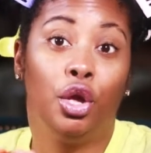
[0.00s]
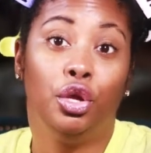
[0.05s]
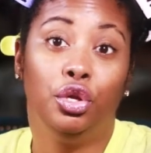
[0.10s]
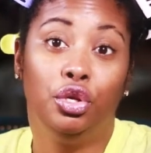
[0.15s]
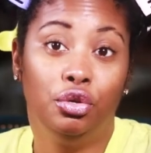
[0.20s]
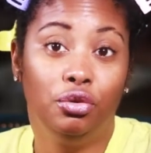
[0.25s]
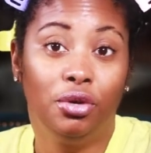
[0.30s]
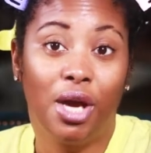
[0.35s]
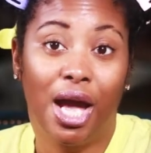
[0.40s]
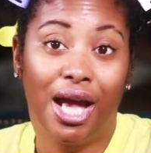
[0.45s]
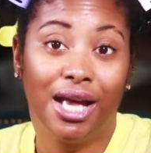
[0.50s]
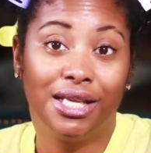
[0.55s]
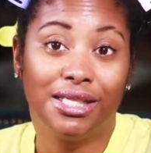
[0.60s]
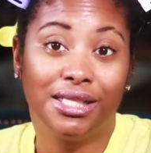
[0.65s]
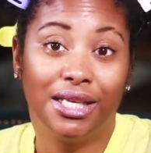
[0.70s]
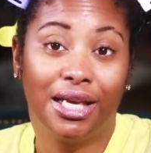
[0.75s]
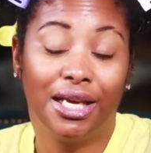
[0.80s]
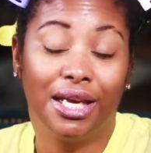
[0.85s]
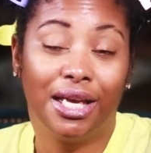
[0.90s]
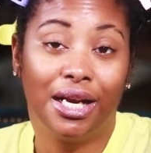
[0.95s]
you guys
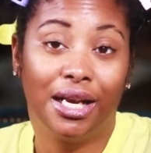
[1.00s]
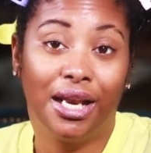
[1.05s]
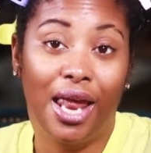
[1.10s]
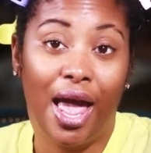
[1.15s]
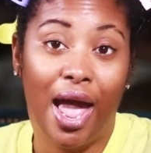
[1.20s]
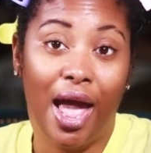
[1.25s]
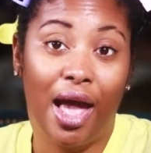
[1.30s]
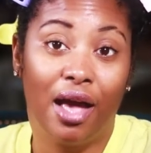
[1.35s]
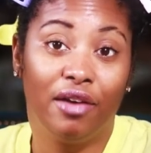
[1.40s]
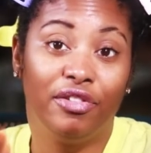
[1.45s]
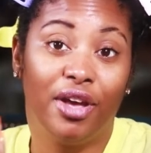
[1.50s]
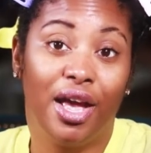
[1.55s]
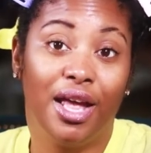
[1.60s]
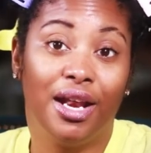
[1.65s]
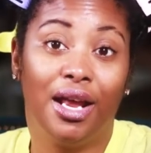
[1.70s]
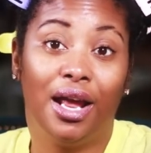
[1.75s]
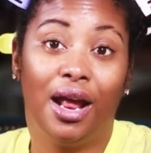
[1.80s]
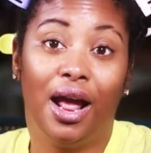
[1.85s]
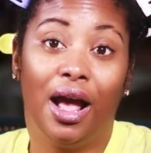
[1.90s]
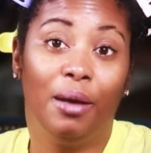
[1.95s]
can get a laugh,
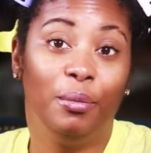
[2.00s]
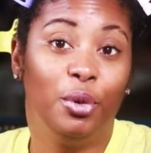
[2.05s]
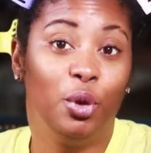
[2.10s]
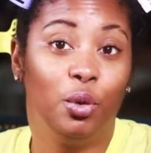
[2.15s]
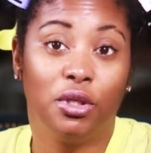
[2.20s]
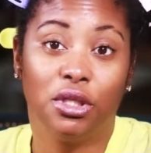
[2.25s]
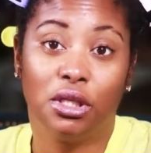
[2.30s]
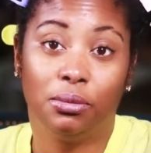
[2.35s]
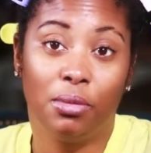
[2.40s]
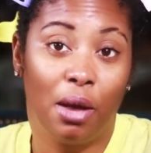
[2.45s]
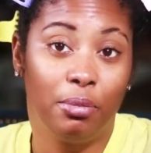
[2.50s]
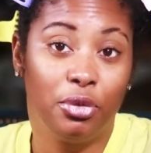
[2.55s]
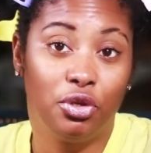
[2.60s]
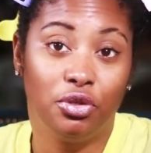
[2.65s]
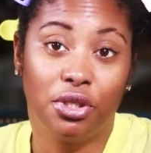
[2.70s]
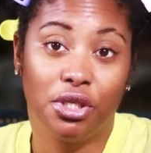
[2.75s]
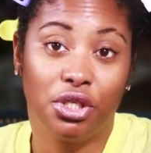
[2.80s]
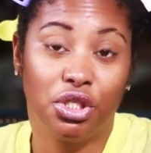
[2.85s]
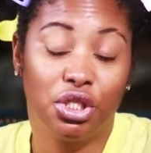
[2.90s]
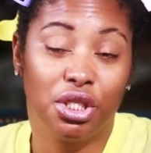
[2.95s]
and then I'm going to my
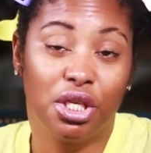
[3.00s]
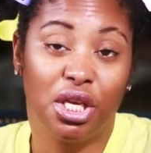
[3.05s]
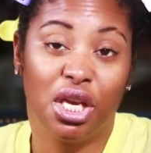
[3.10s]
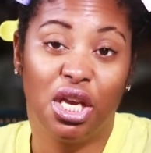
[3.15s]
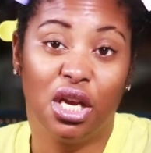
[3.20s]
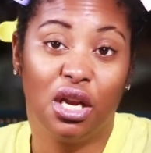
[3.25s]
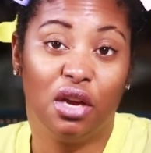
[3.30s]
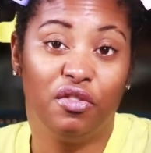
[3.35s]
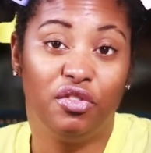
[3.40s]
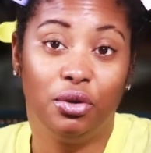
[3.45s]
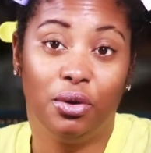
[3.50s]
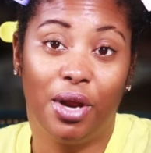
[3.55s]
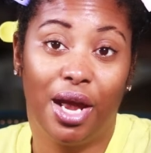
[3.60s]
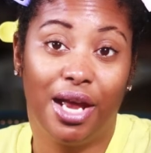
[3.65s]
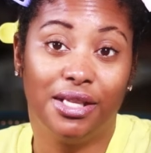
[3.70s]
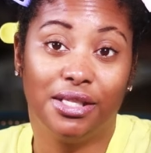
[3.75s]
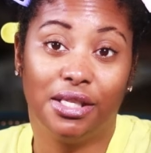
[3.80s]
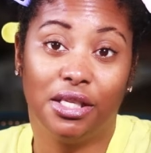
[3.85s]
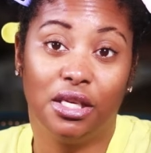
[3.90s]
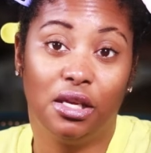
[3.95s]
beautician in a few
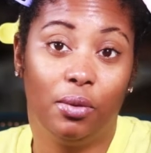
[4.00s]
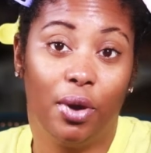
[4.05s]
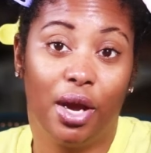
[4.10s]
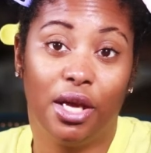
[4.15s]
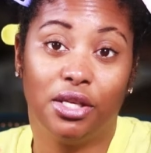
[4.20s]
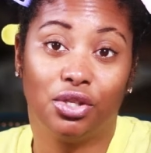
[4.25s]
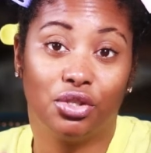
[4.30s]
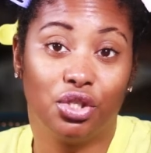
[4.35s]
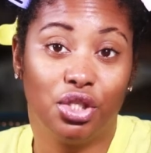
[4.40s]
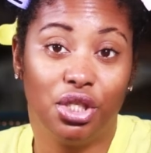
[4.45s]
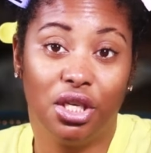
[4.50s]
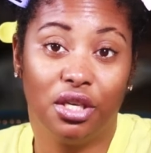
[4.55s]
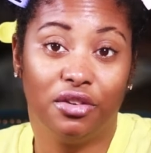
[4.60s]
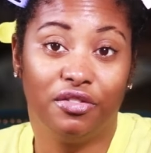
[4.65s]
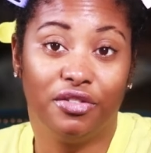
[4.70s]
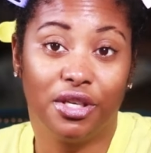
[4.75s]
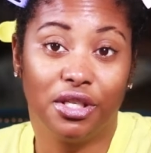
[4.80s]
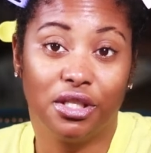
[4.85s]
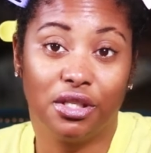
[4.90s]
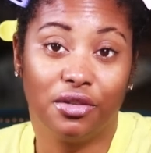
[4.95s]
days anyway, so she can
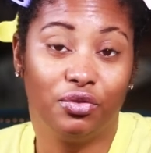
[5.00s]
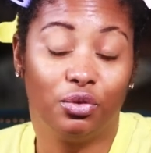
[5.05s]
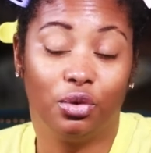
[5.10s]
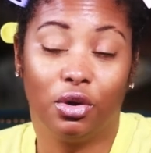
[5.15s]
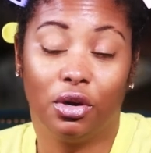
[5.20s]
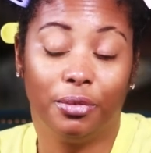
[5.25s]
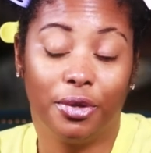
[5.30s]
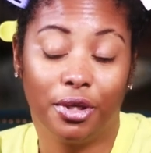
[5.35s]
fix it for